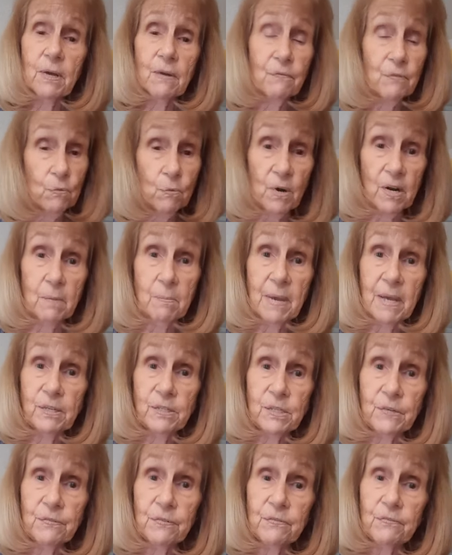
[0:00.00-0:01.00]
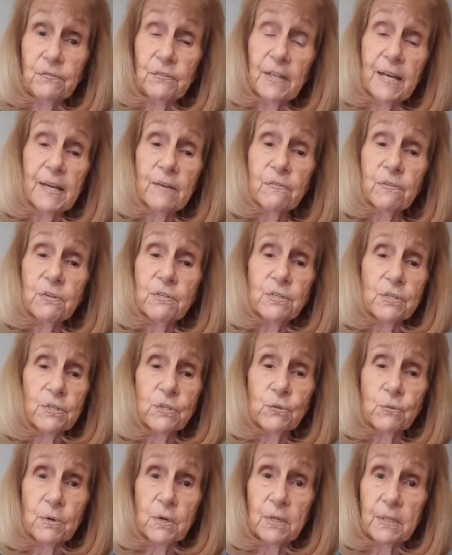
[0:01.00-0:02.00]
if you want to make different flavors,
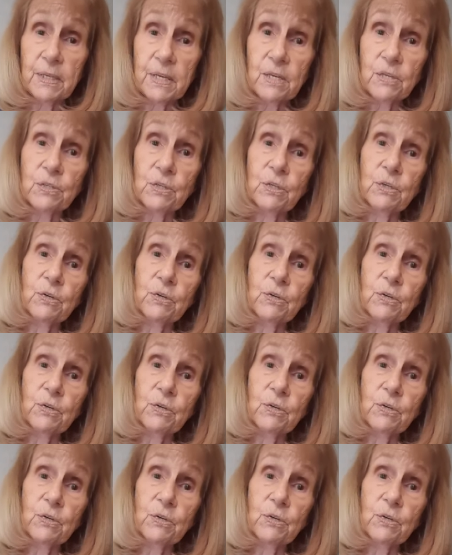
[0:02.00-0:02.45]
it's real easy.